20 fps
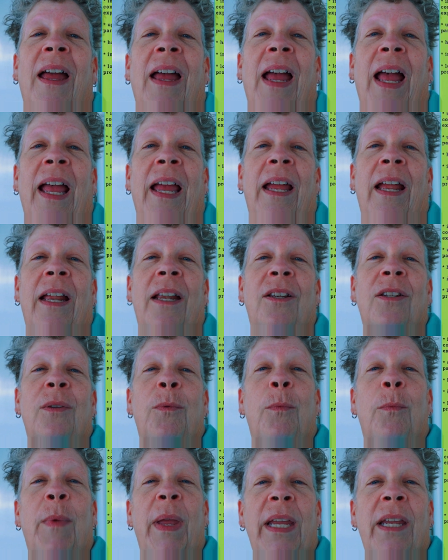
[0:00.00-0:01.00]
and
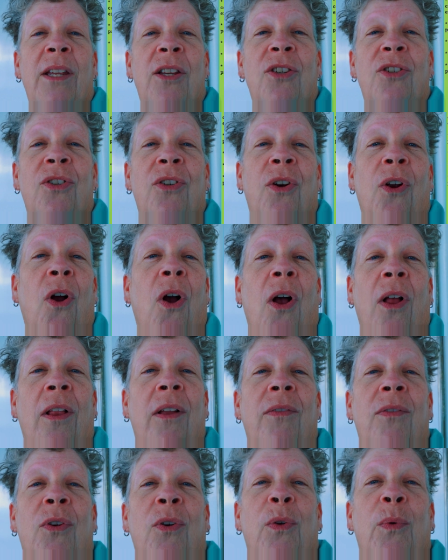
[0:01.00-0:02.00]
making sure all
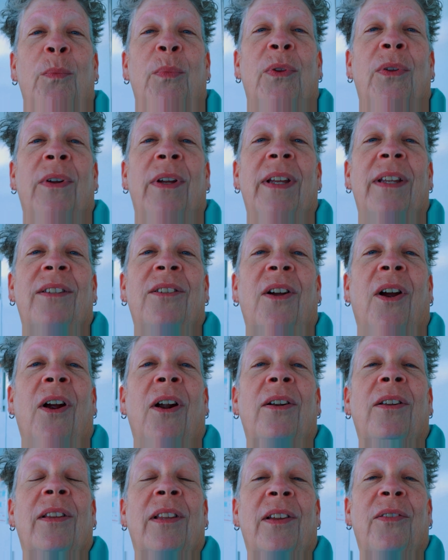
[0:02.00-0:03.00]
of your employees
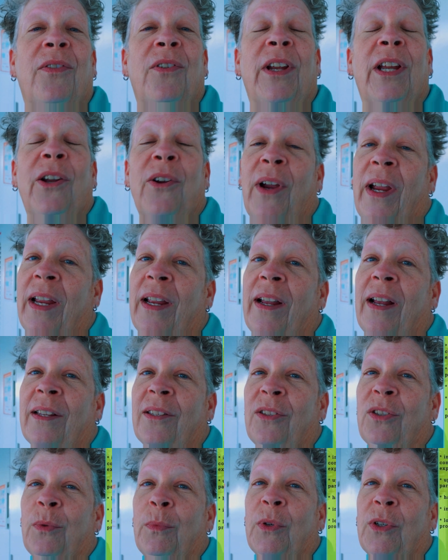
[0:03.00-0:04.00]
are delivering great
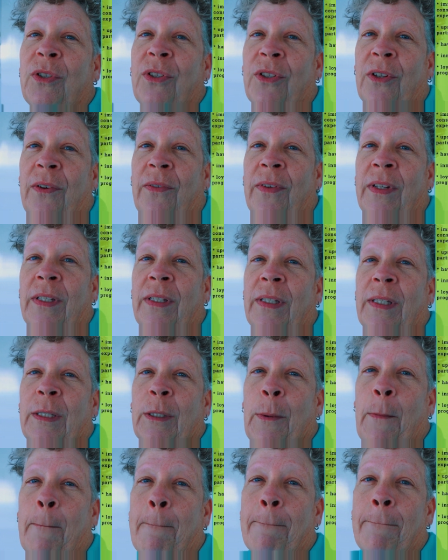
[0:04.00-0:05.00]
customer service.
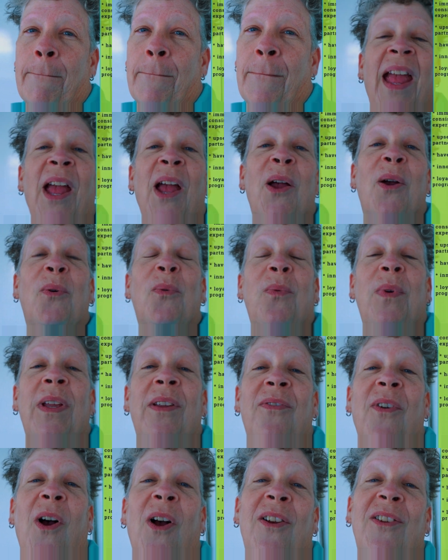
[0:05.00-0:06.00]

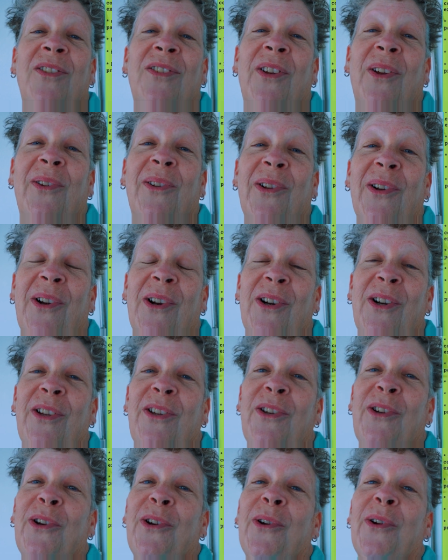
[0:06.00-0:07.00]
We've also learned
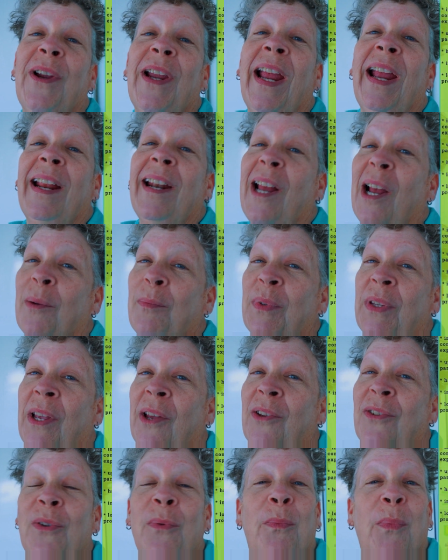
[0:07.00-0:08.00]
to create
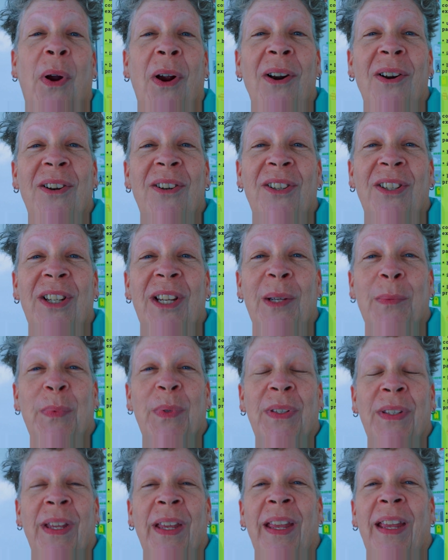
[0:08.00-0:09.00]
upsells and partnerships